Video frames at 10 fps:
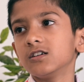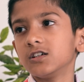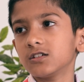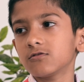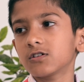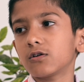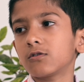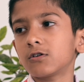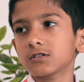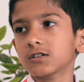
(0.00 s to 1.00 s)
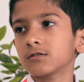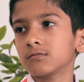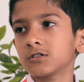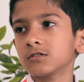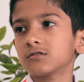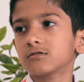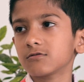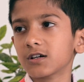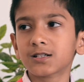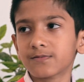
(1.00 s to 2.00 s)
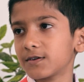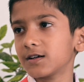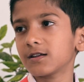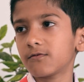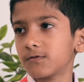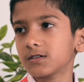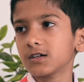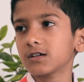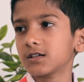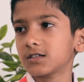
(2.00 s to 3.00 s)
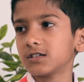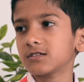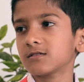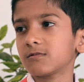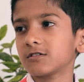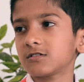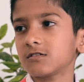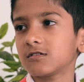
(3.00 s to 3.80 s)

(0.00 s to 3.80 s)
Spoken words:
he took a whole 10 minutes to explain everything in the jeans mass.